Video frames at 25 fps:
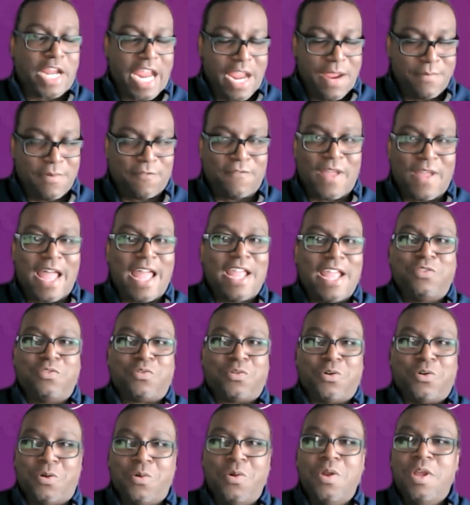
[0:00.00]

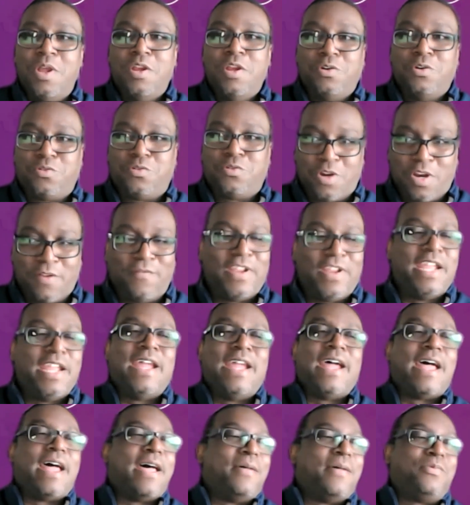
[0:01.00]
gamifying through
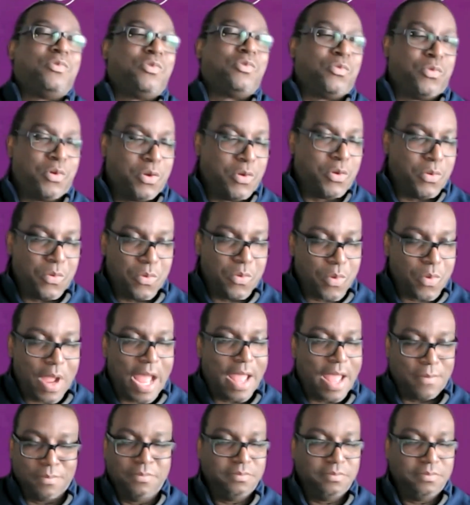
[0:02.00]
trivia, through